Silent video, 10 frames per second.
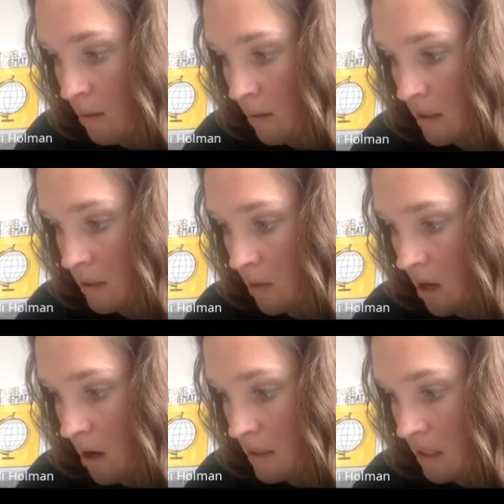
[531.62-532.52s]
Some
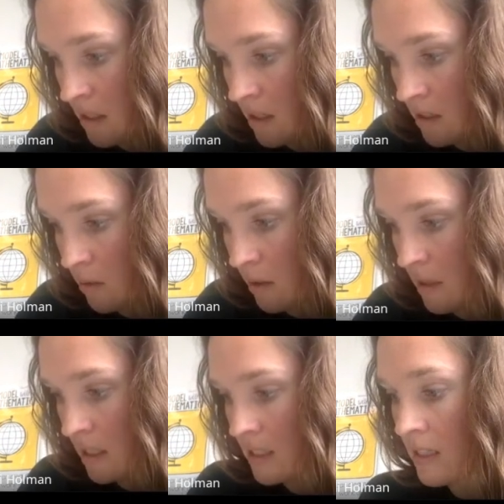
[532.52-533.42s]
commas in there so we can
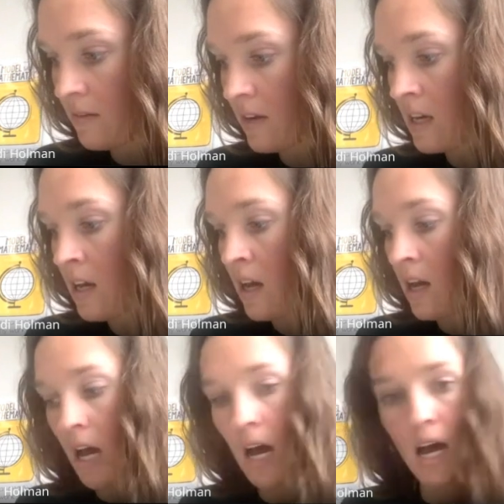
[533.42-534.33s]
make sense of it.
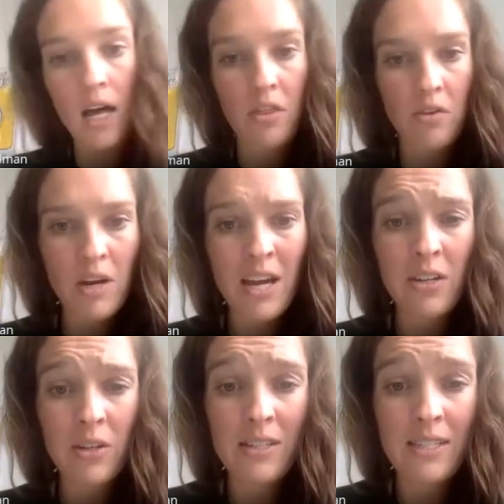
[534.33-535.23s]

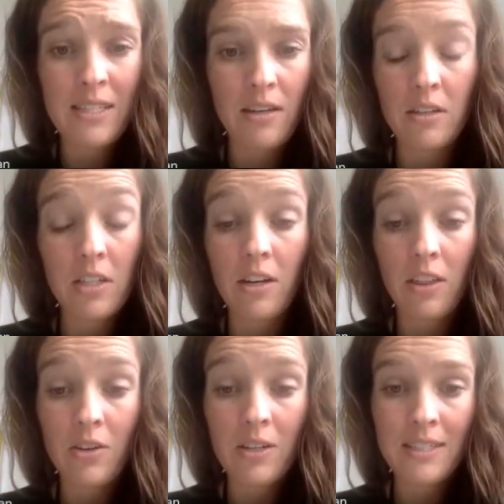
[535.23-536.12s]

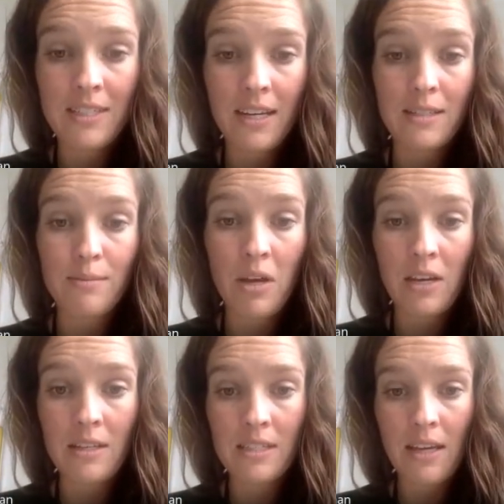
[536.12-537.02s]

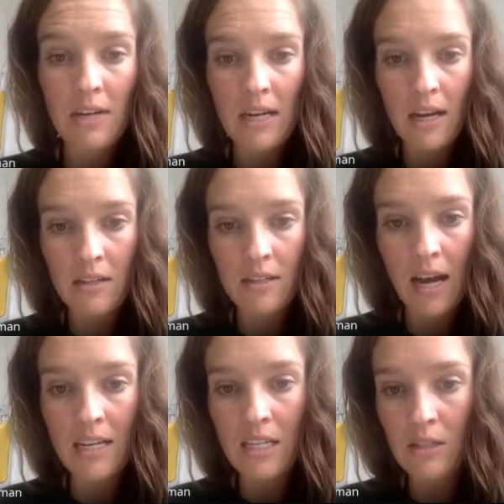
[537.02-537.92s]

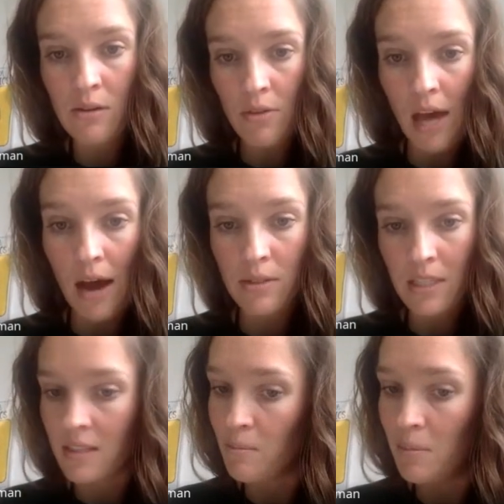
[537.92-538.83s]

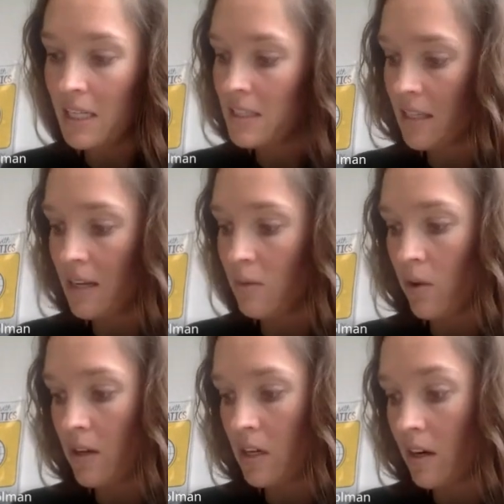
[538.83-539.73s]
36,792,000 beats in
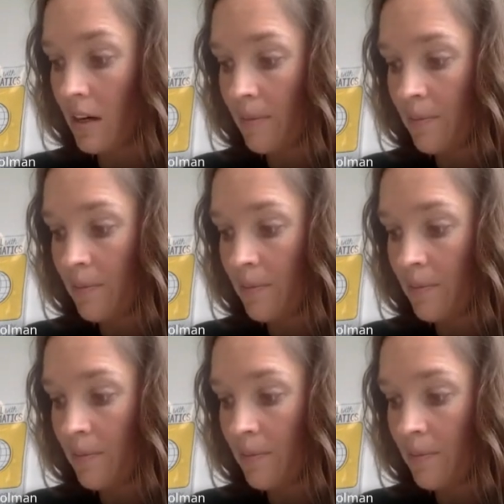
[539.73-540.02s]
1 year.